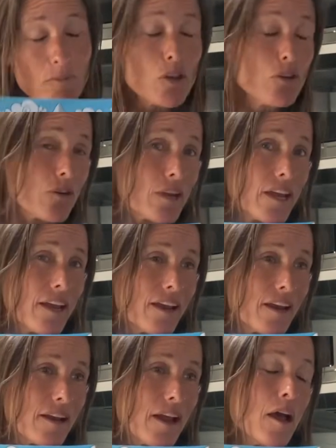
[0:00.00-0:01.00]
You
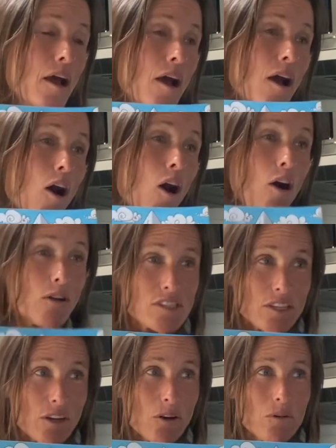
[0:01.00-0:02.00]
can
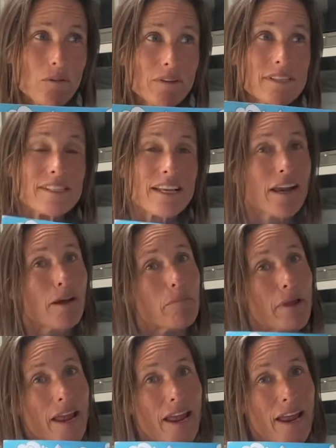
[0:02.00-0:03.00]
also set up
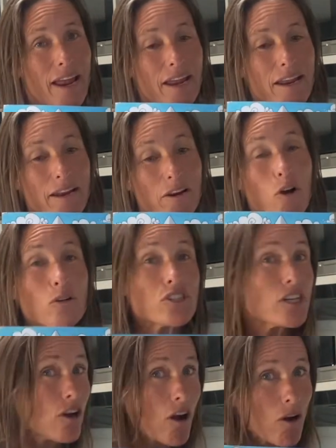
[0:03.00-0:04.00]
a
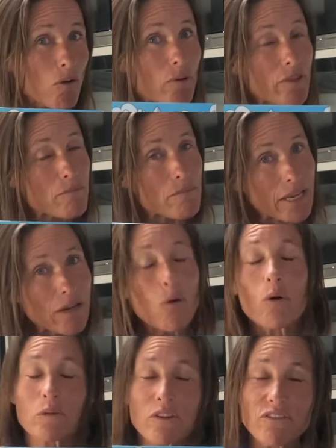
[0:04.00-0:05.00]
coaching call with me
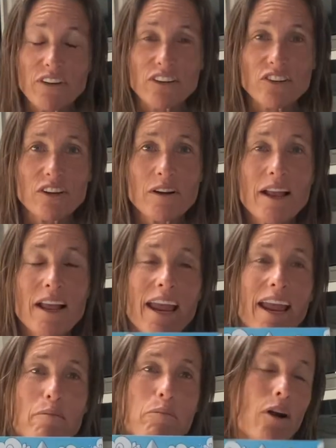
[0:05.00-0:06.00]
or with Victor.
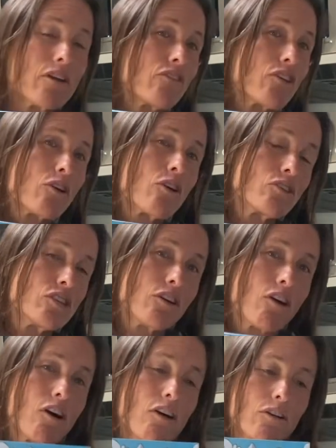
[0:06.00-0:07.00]
And part of your coaching
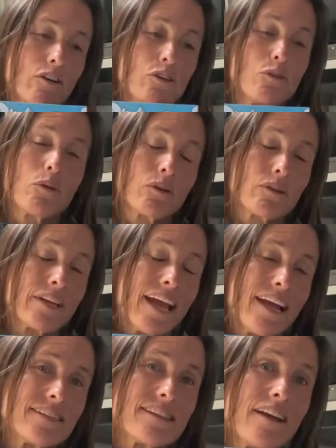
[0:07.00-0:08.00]
call, you will
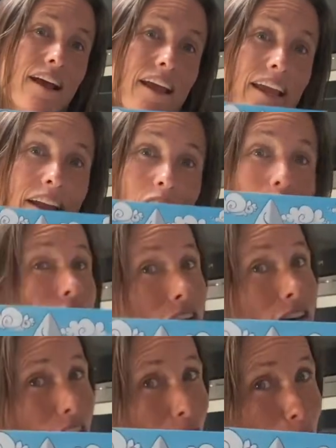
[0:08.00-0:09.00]
get a
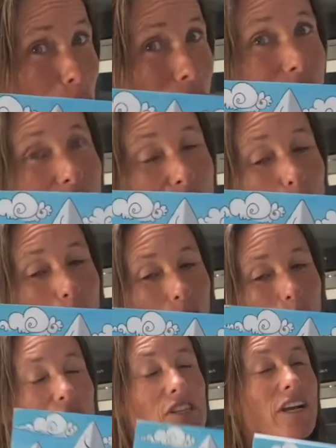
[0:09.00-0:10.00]
hard copy of this book,
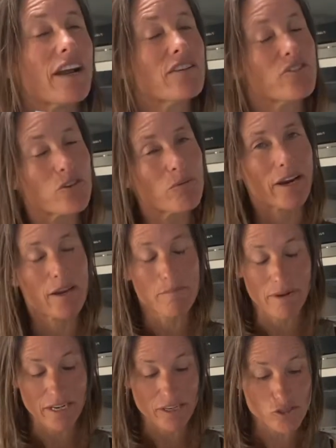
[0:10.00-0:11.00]
which I do
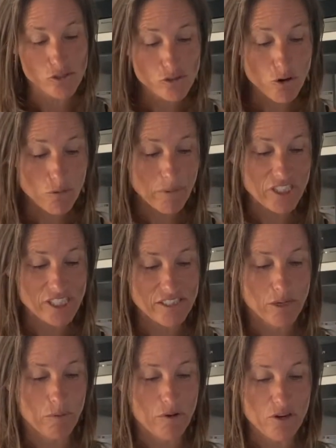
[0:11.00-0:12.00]
recommend. Is so much
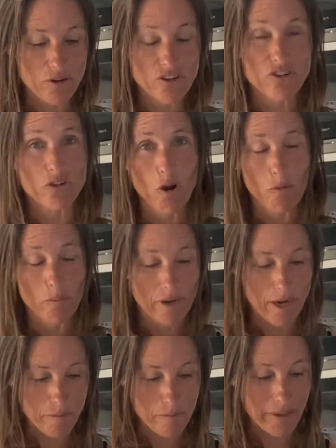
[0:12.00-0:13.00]
easier when you can just open
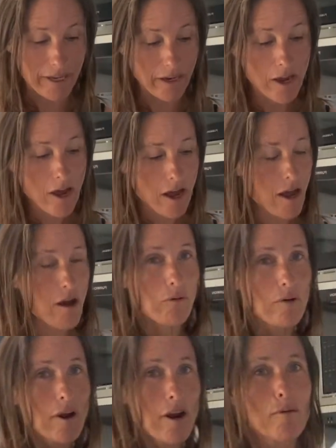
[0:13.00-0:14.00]
it up and be like, oh,
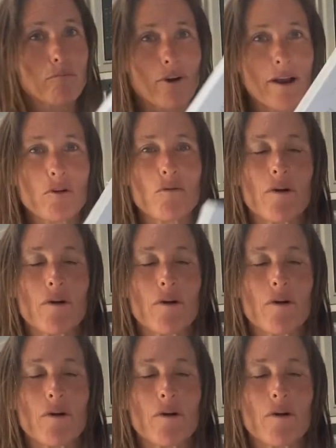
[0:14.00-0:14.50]
Primal